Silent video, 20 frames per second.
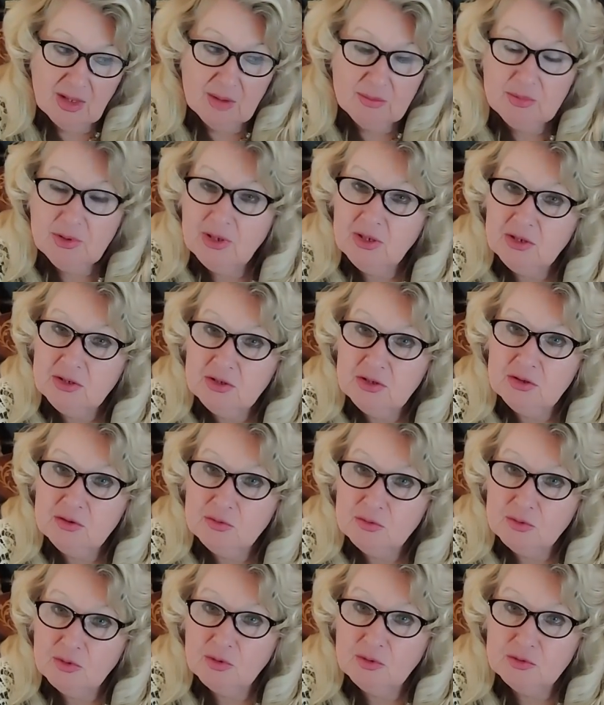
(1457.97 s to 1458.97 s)
ability
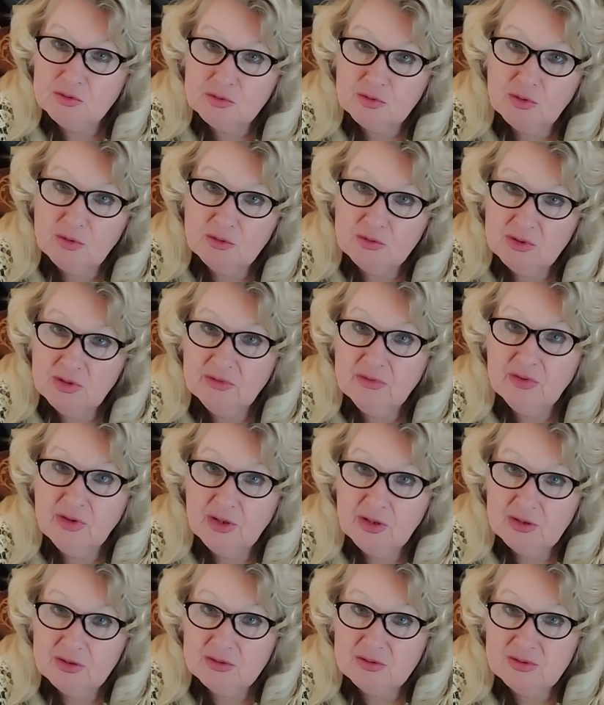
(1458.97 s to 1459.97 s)
to control the
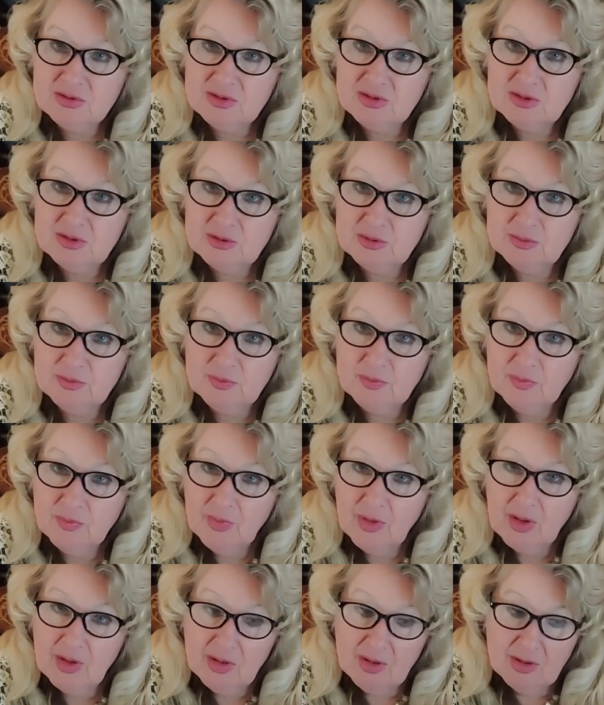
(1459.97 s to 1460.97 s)
fires,
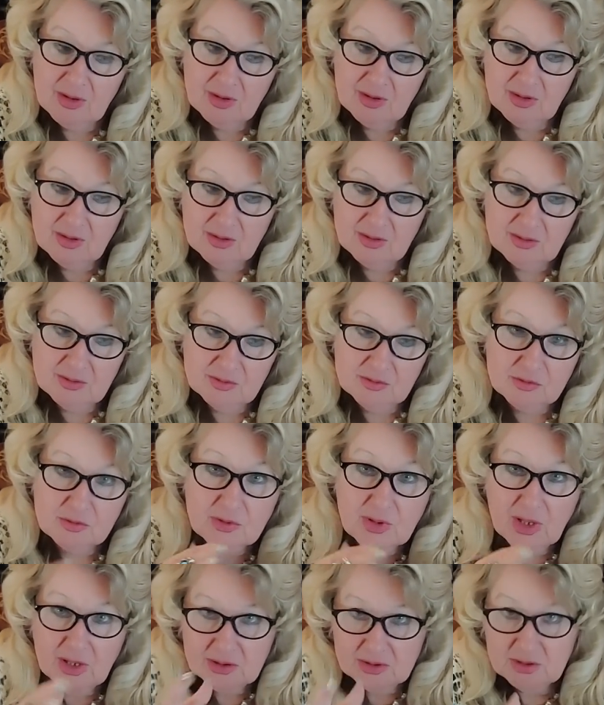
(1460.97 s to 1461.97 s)
to
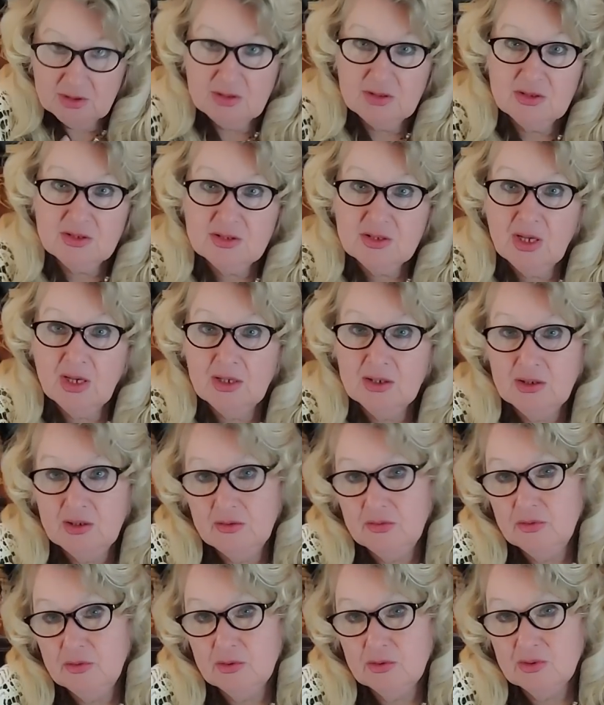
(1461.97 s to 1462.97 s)
get inside
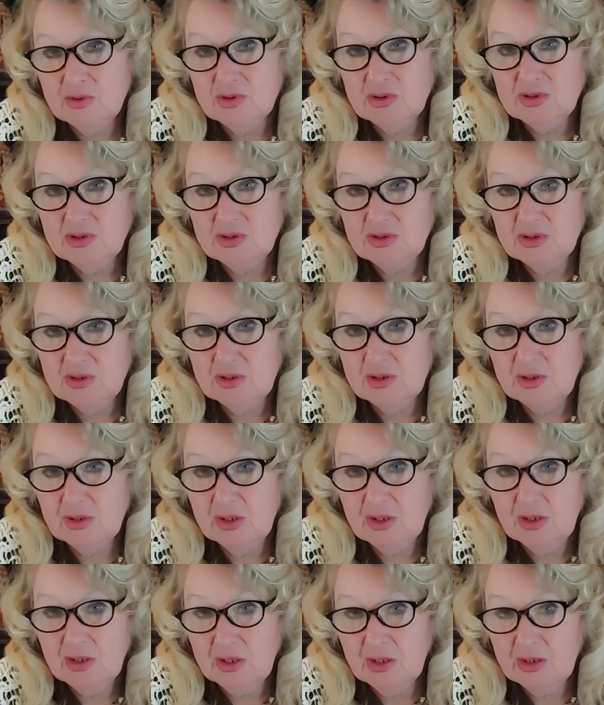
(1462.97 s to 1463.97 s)
the forest
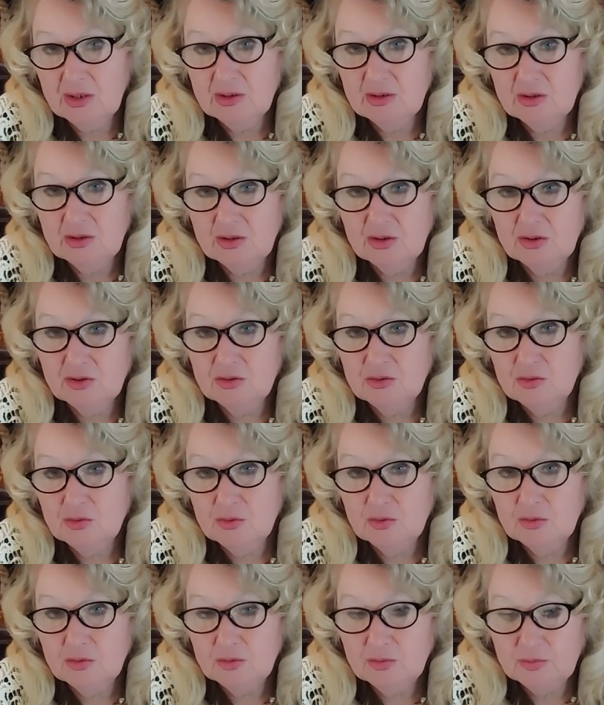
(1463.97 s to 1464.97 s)
and
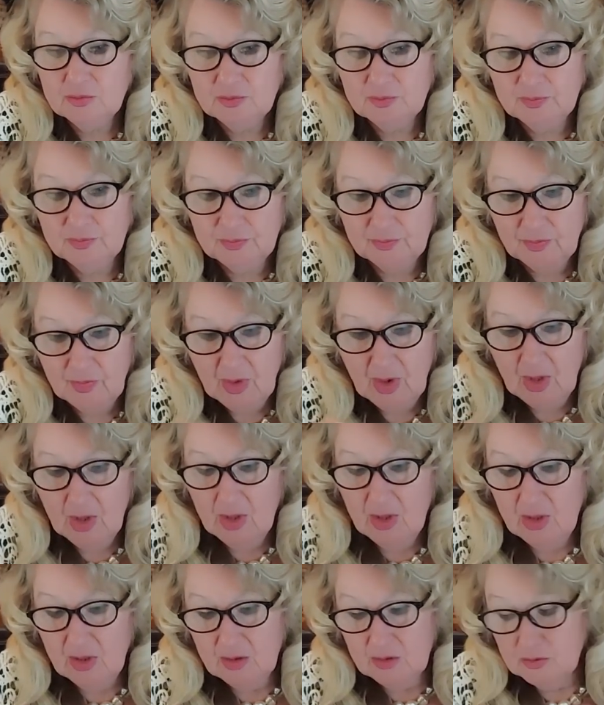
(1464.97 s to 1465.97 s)
to,
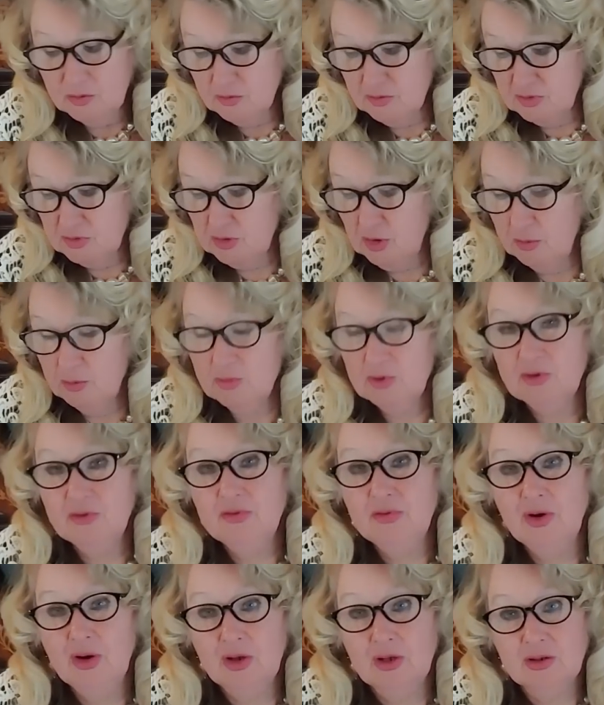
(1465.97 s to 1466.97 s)
to stop the
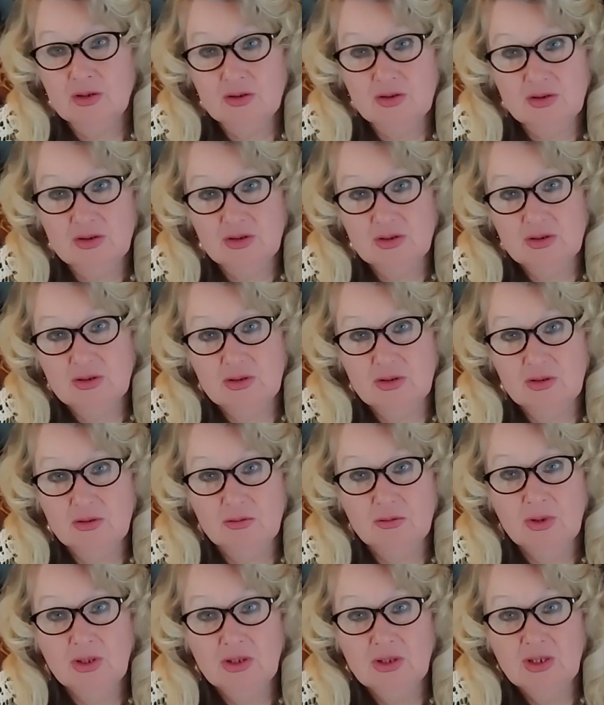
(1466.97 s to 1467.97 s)
fires
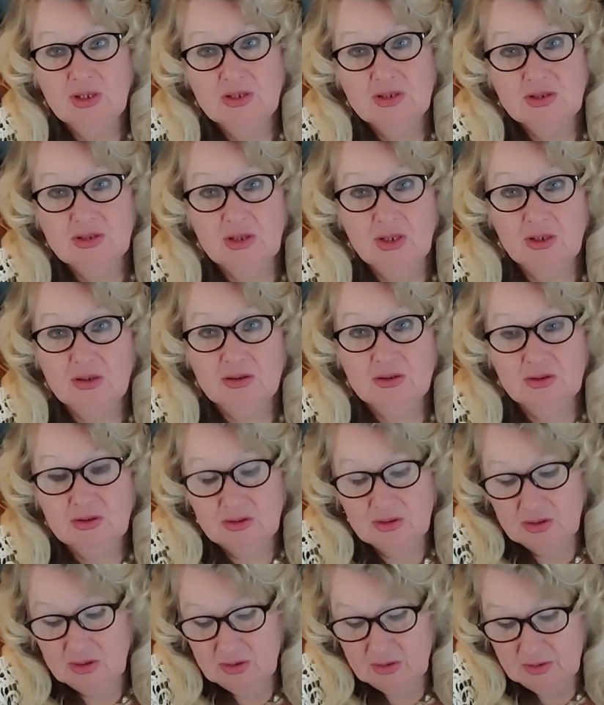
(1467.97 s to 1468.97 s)
when they started.